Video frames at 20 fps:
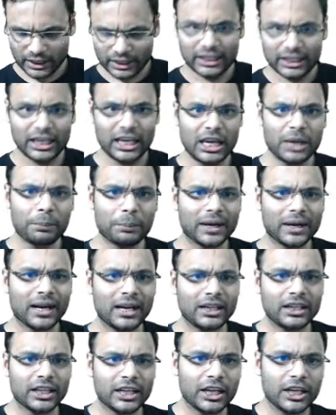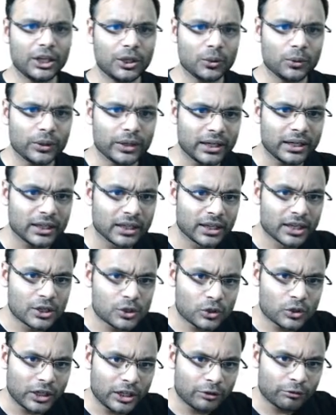Keep continue it.
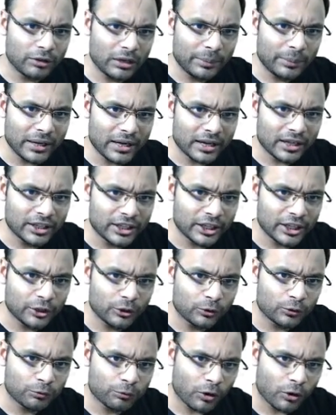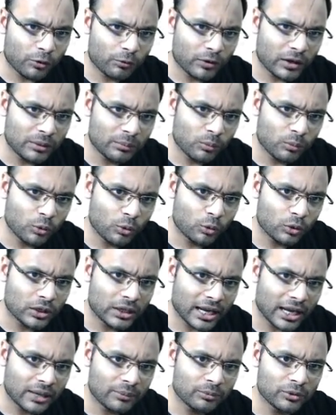So it will be continued for one more
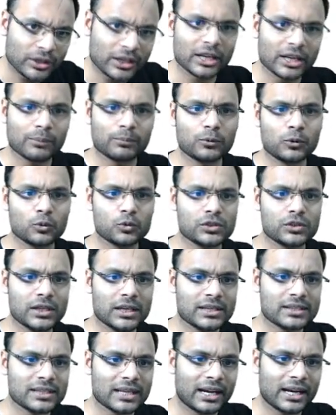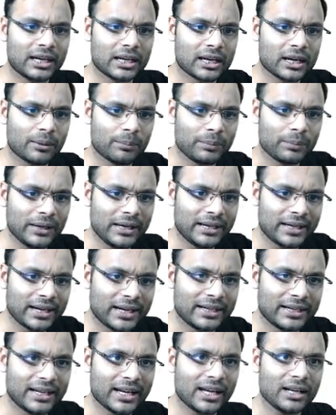time unit up to 6 and
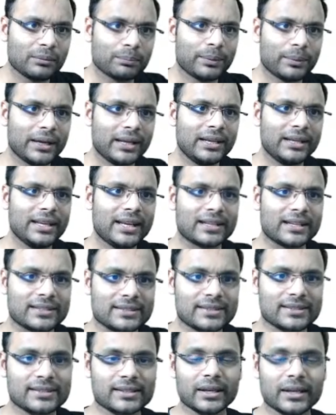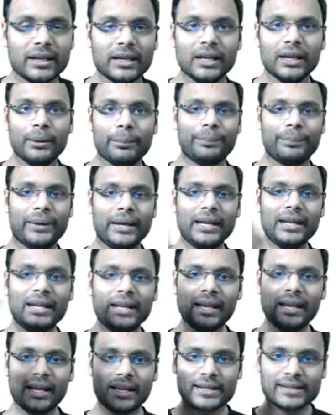completed. Done. Finish.
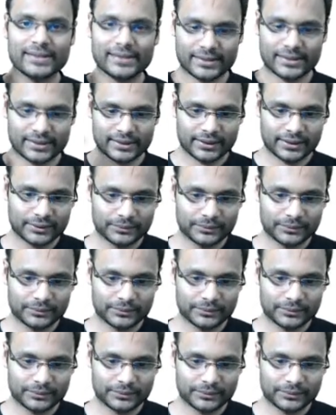Finish.